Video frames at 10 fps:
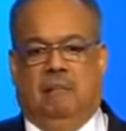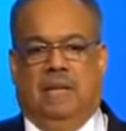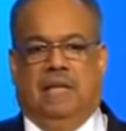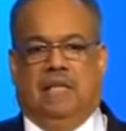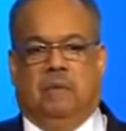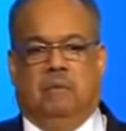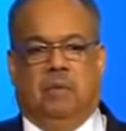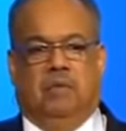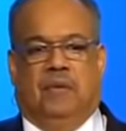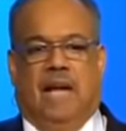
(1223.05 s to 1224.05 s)
been in some
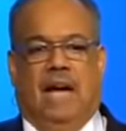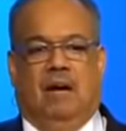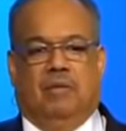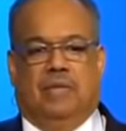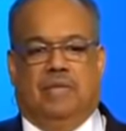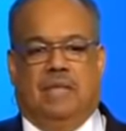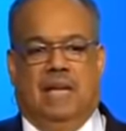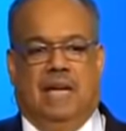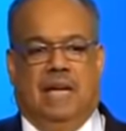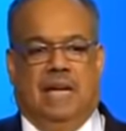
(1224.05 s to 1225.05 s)
beautiful houses,
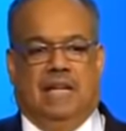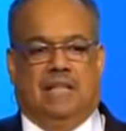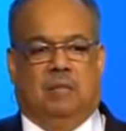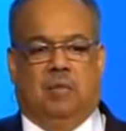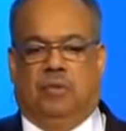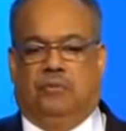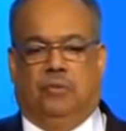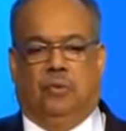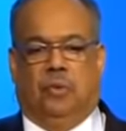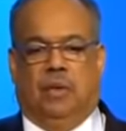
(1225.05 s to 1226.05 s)
had some good
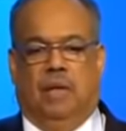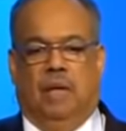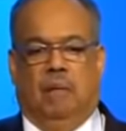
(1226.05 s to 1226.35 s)
food,